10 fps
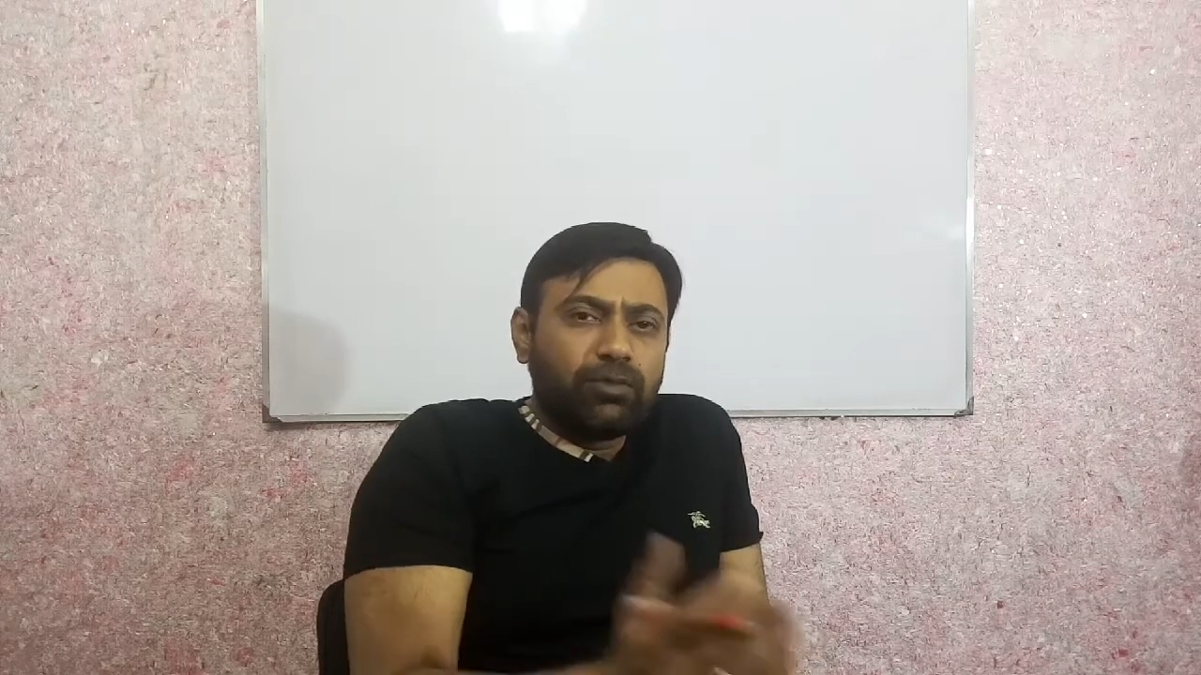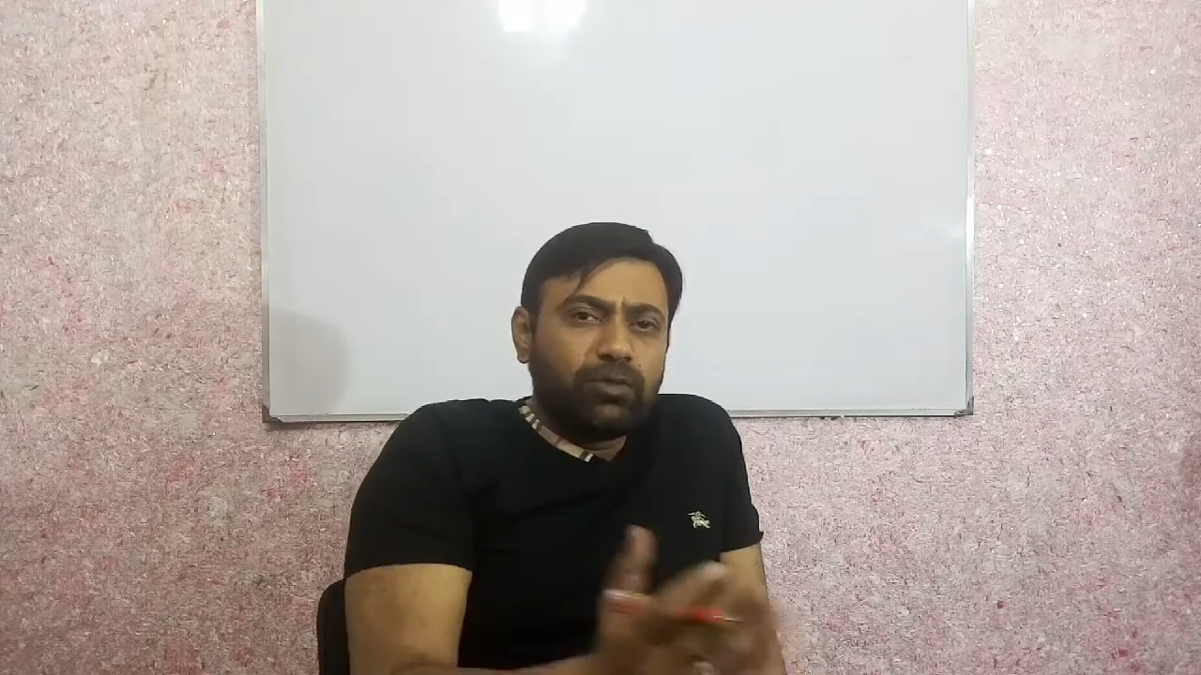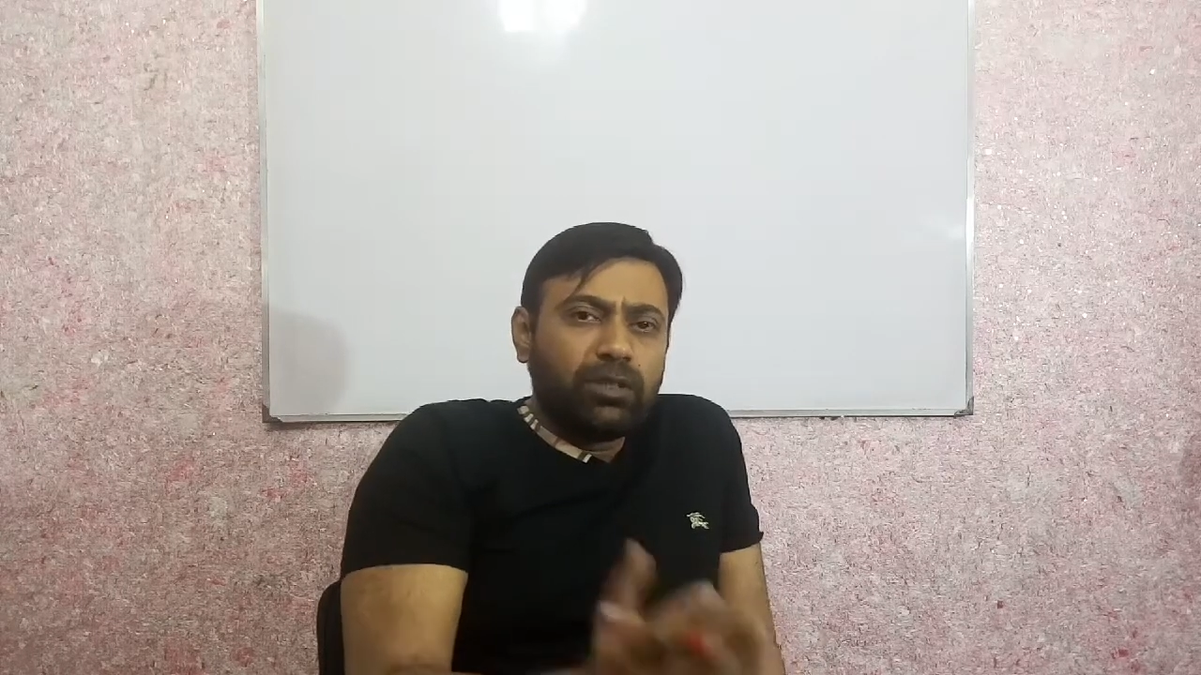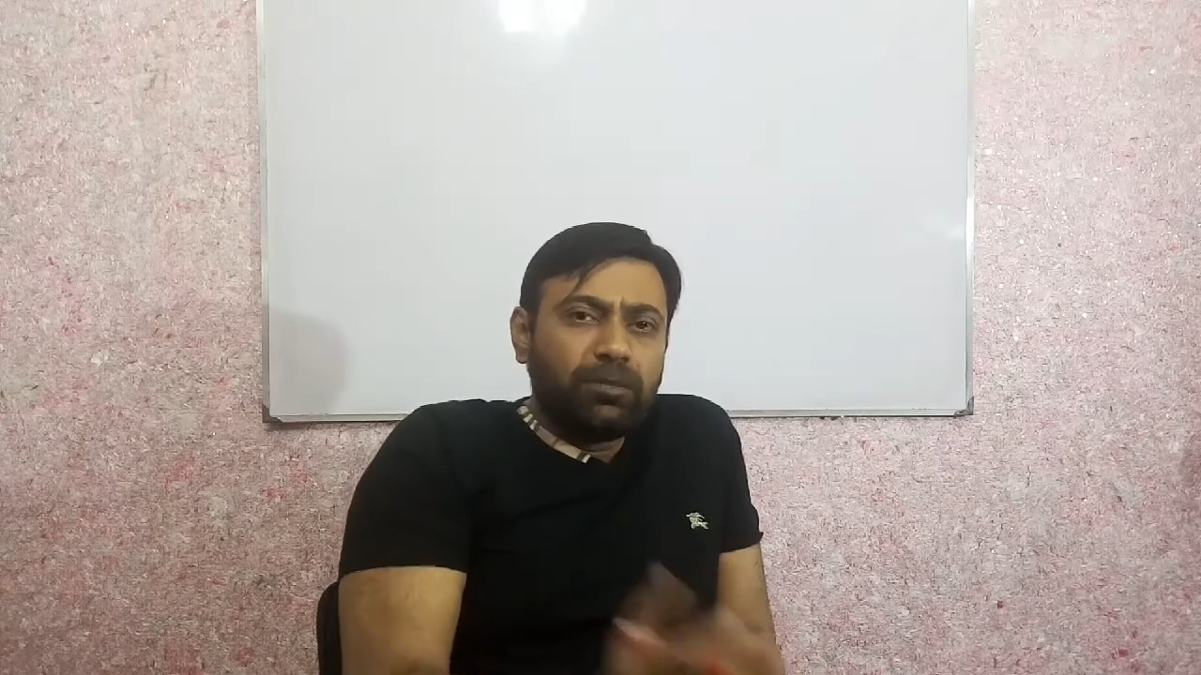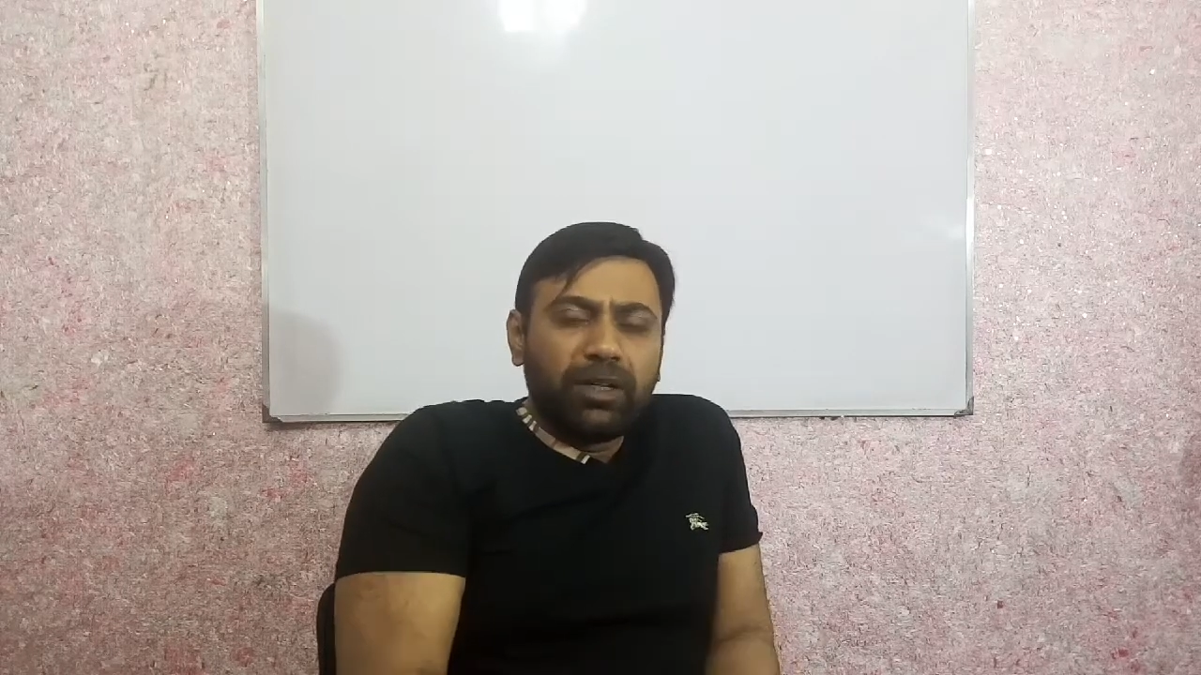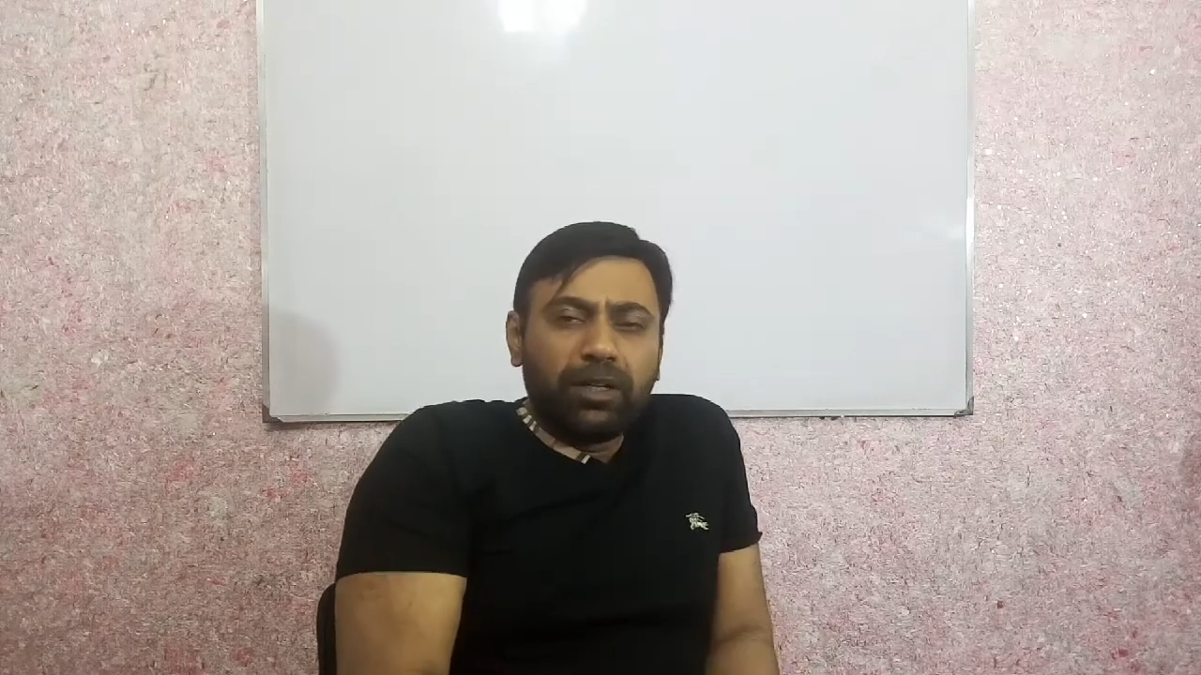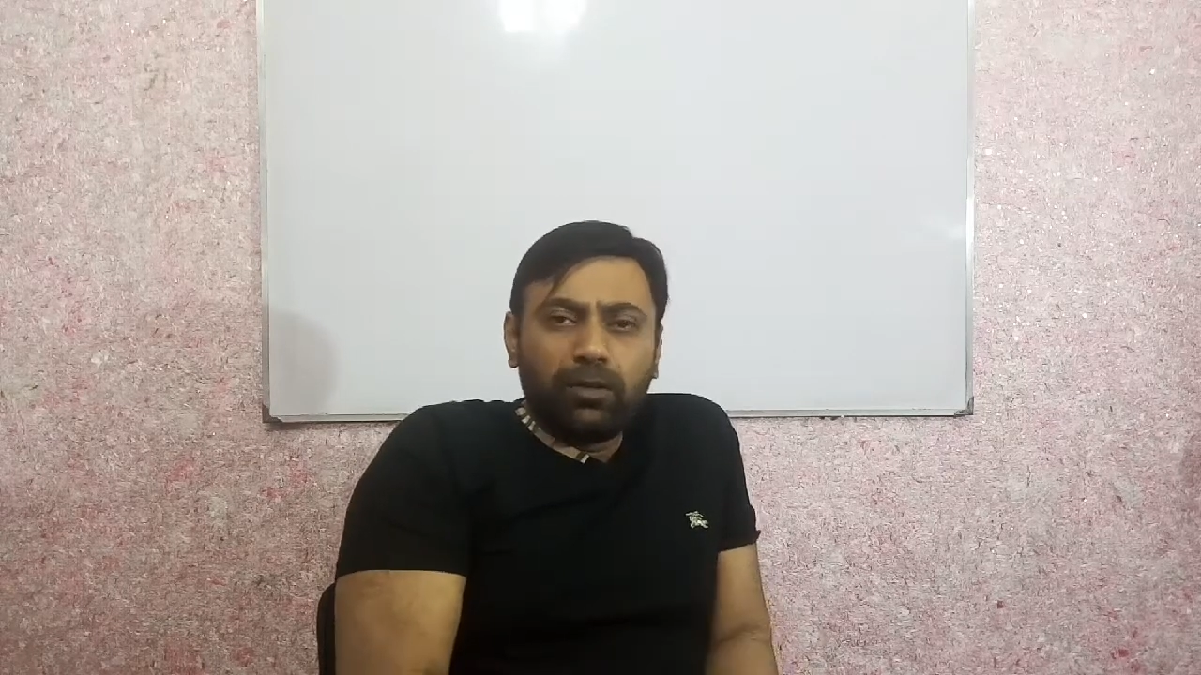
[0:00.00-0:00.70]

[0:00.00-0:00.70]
exothermic,